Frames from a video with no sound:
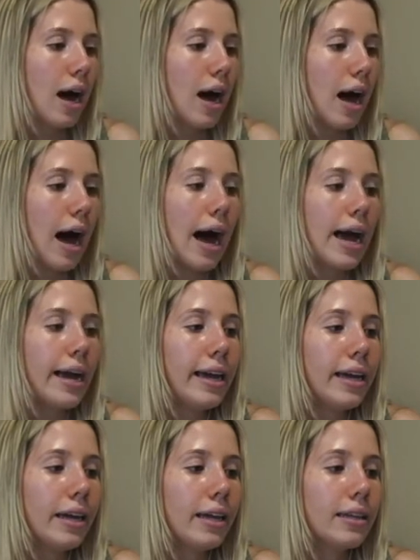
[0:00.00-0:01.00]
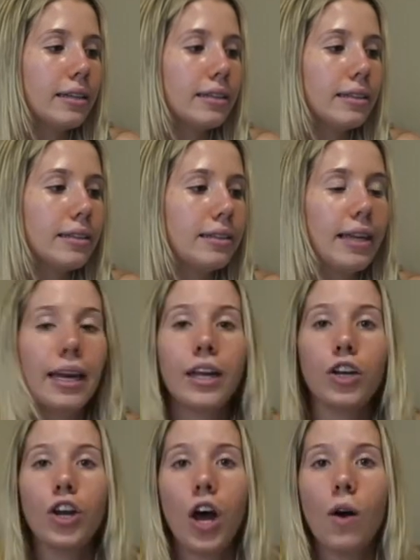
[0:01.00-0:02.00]
I
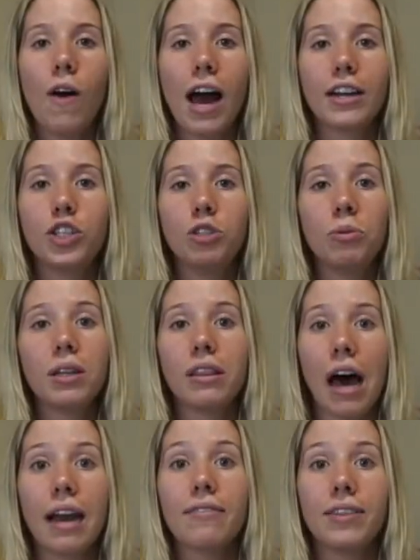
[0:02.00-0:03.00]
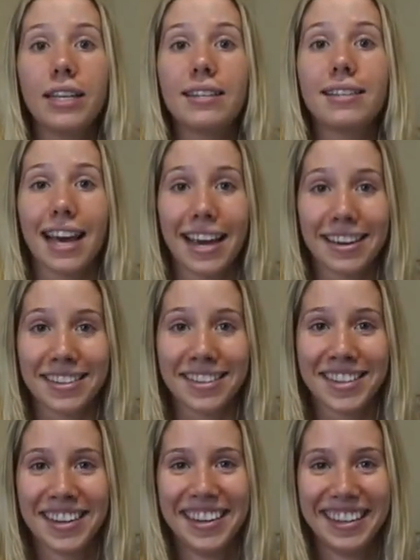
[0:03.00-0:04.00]
didn't know how to do a lot of these things.